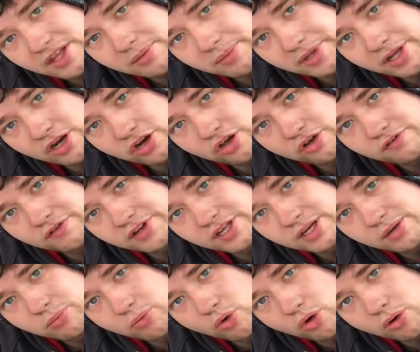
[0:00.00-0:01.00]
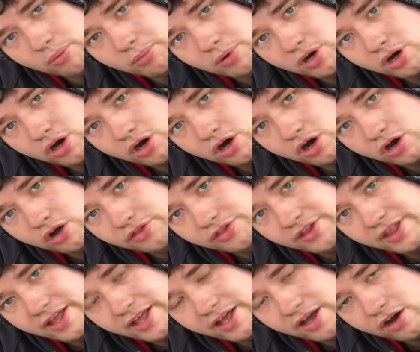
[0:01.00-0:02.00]
they'll be lovely and warm
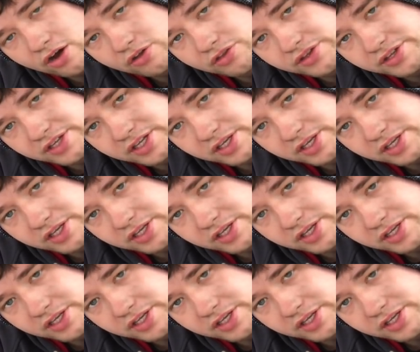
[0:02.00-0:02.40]
on there on the